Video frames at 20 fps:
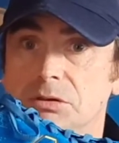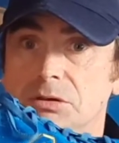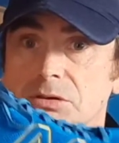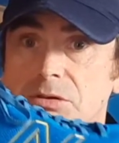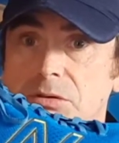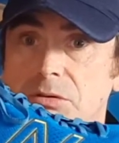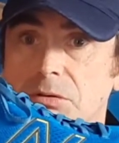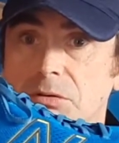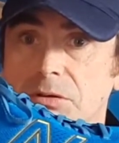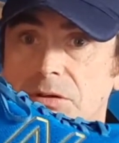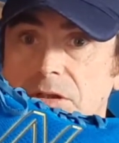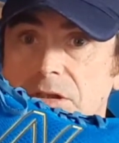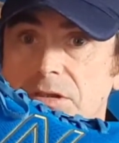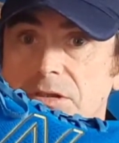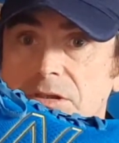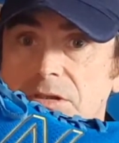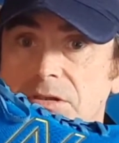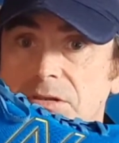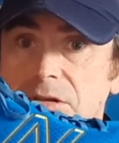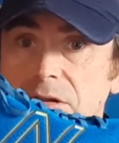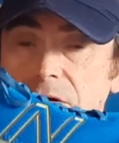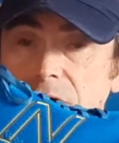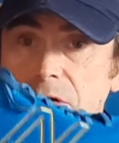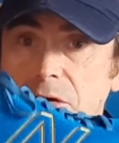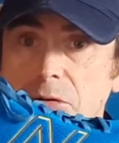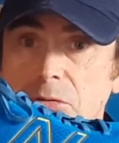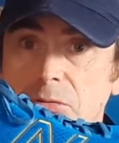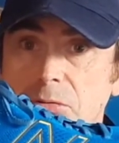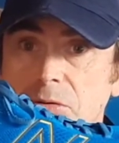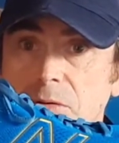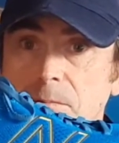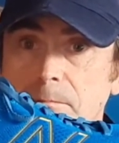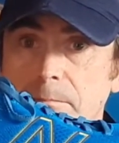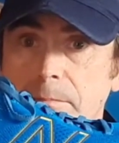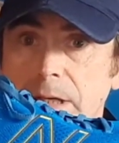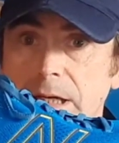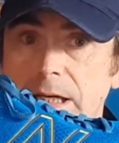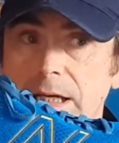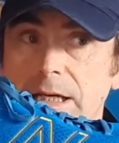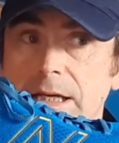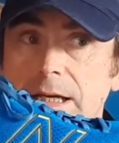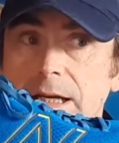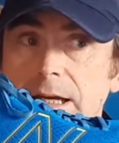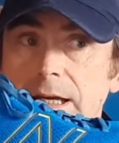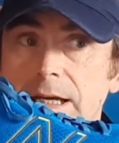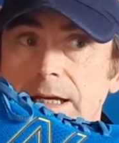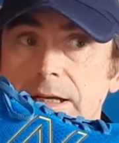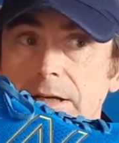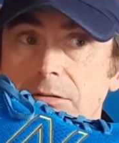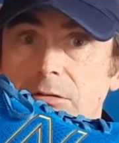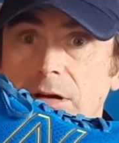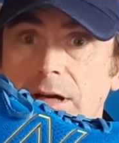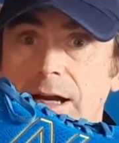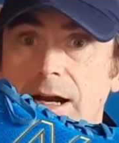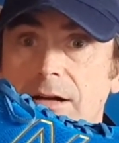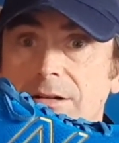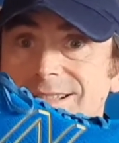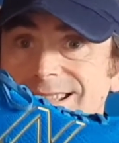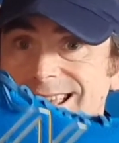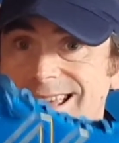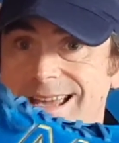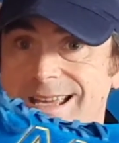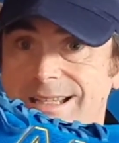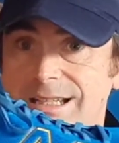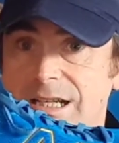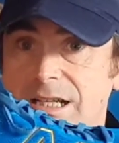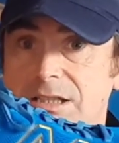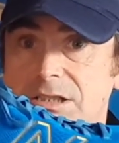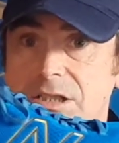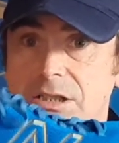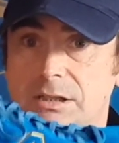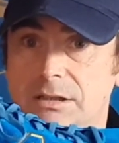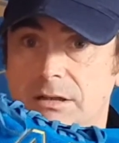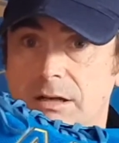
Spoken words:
So this is new to me in regard to the 880.